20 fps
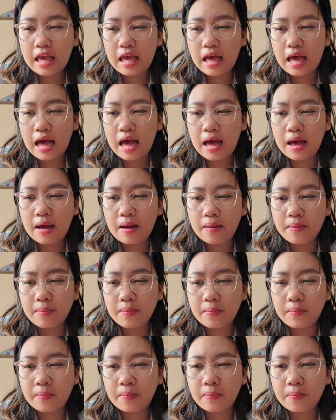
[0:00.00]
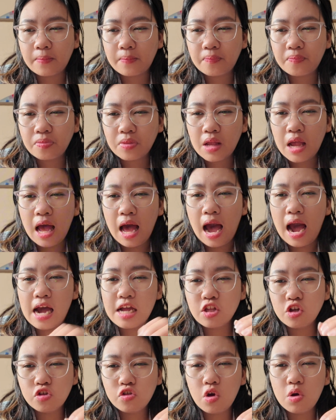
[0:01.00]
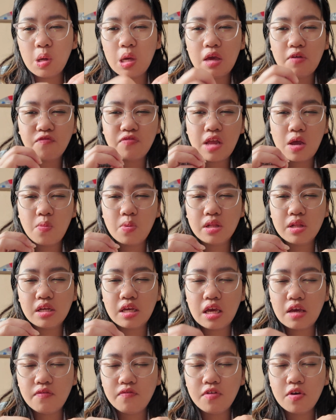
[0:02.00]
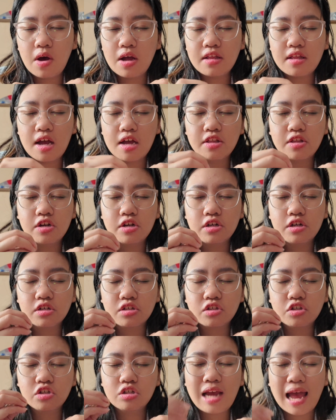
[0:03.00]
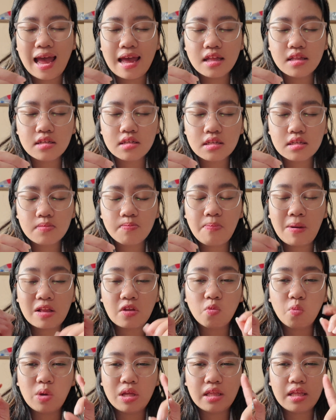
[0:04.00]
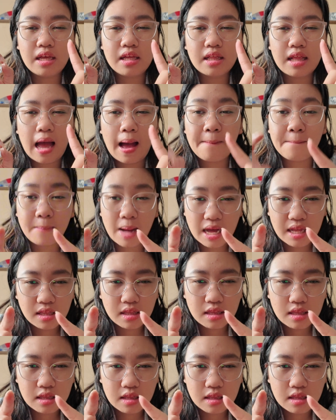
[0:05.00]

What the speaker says: I don't know if they will give you another chance, but within a month